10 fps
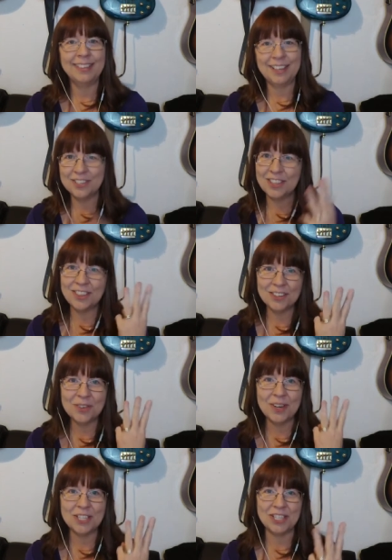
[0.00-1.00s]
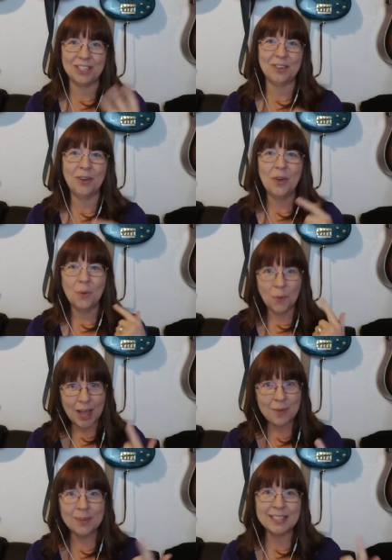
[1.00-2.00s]
There's the third question.
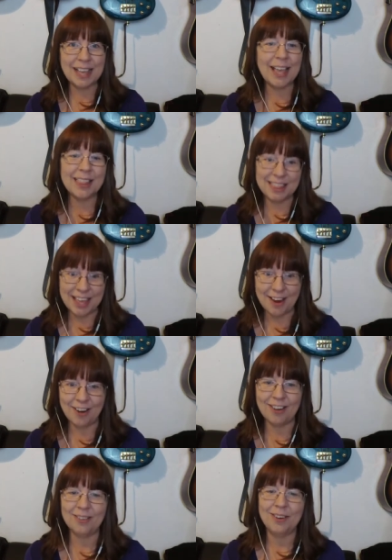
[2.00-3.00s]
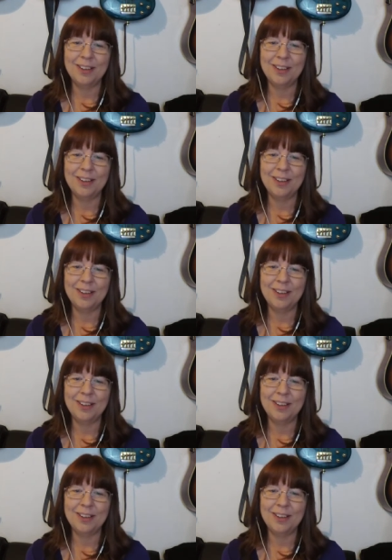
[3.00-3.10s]
Why was I there?